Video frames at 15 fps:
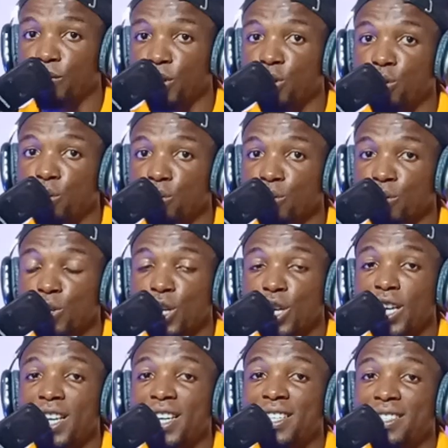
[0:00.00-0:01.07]
videos,
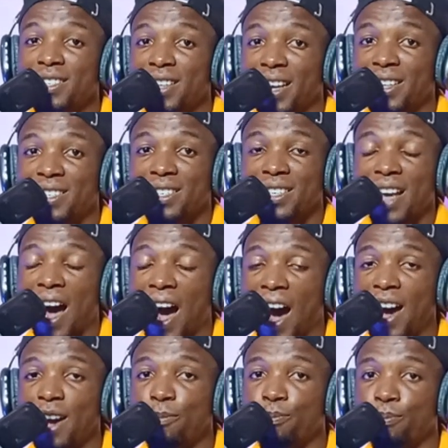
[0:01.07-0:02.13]
there's
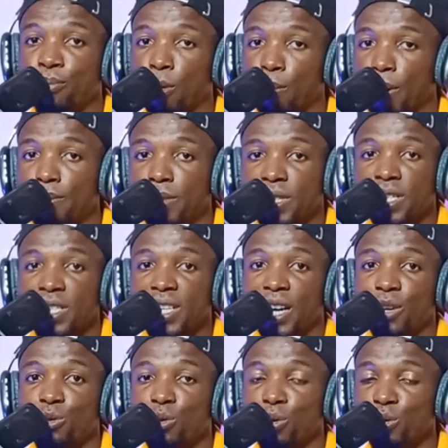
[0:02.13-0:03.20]
high probability that
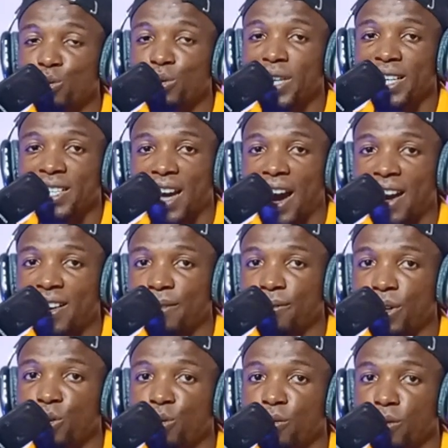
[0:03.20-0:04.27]
you're going to get high
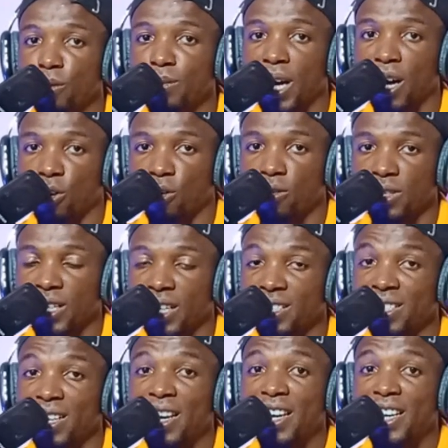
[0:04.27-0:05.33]
revenue from that
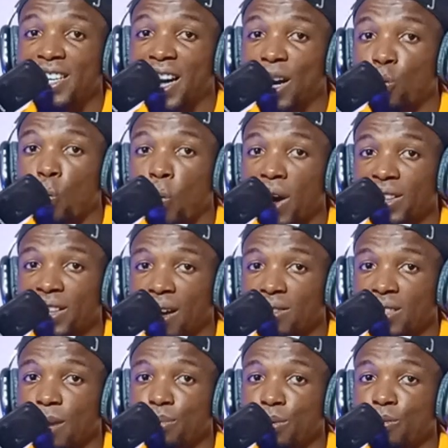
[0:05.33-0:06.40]
content than
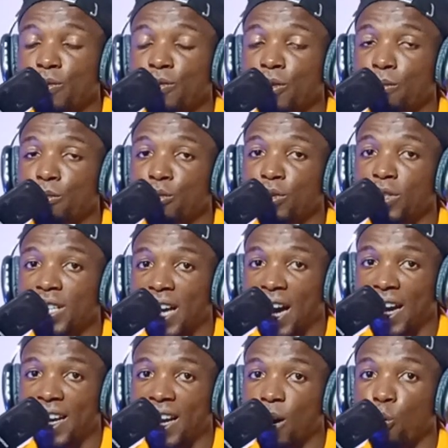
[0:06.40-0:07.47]
1,000 people from
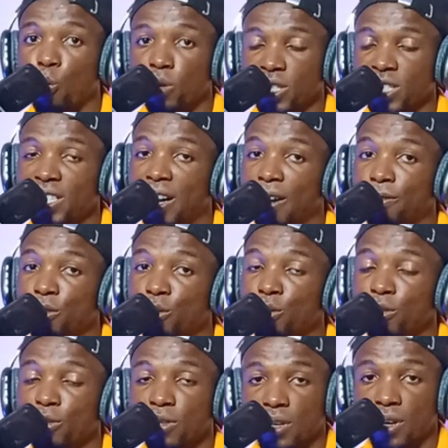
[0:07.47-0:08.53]
Ghana watching that
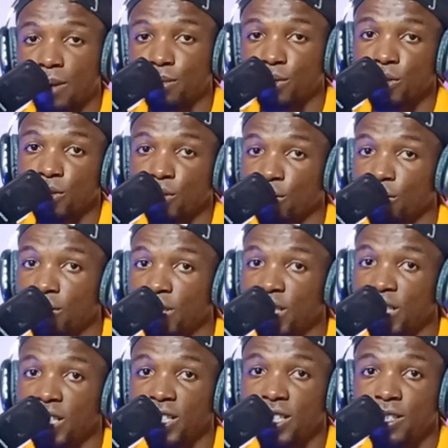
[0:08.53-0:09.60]
videos. I'm so
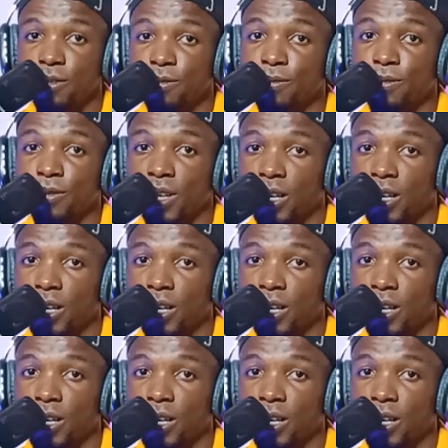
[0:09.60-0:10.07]
sorry if